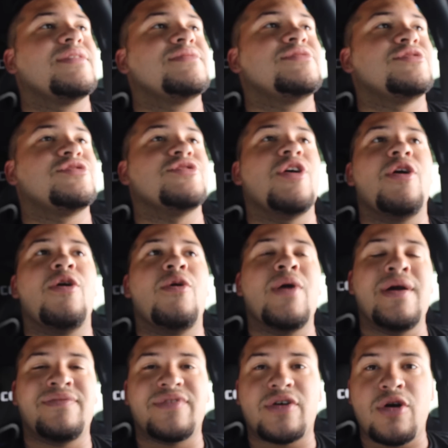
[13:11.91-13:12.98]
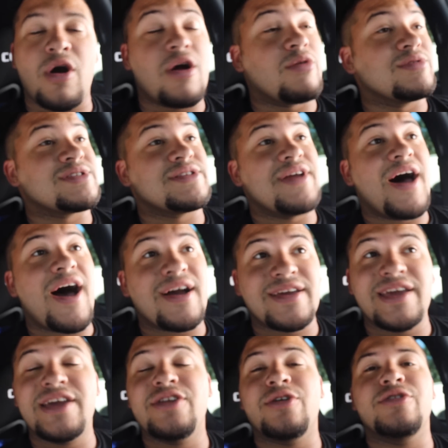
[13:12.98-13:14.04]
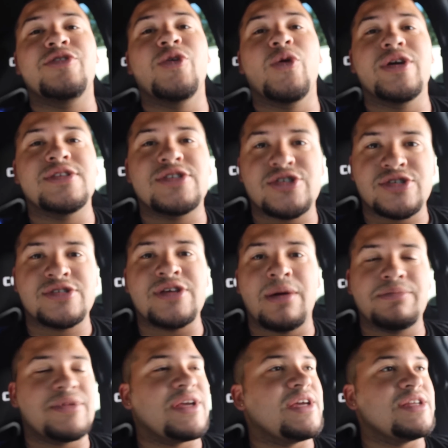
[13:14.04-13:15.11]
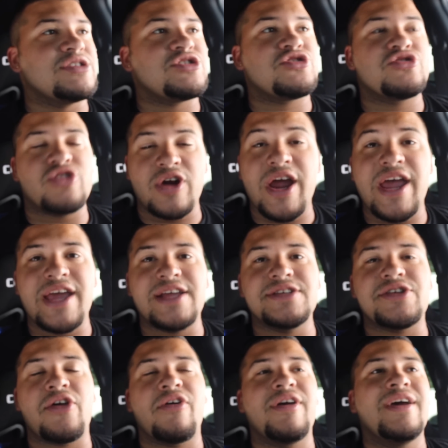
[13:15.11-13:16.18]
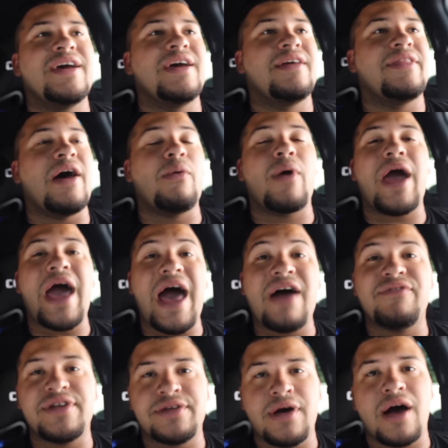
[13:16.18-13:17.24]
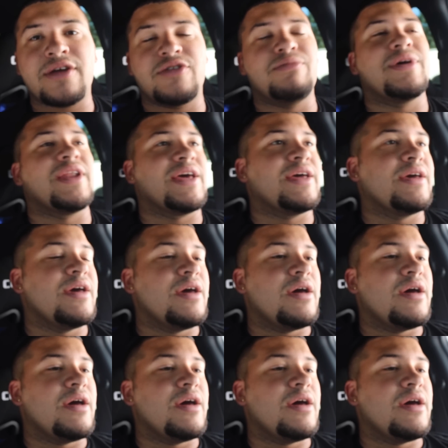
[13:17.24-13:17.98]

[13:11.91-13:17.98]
to show if the car was knocking or doing something strange. That way I have it documented.